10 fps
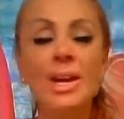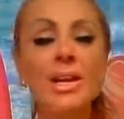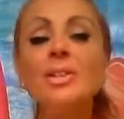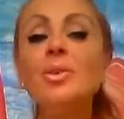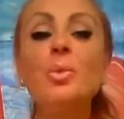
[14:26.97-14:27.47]

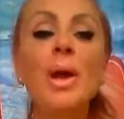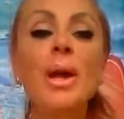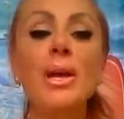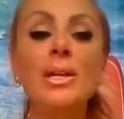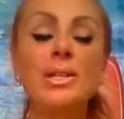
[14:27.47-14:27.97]
Either
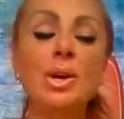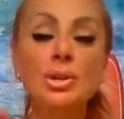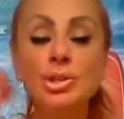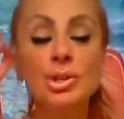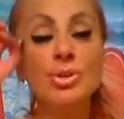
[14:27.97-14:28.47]
way, as long
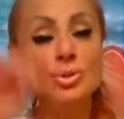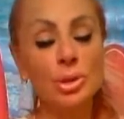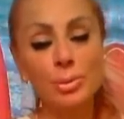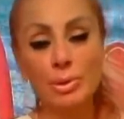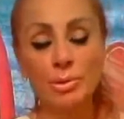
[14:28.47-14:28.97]
as you
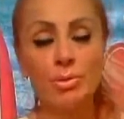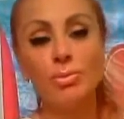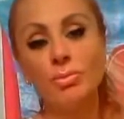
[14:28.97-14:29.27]
contribute.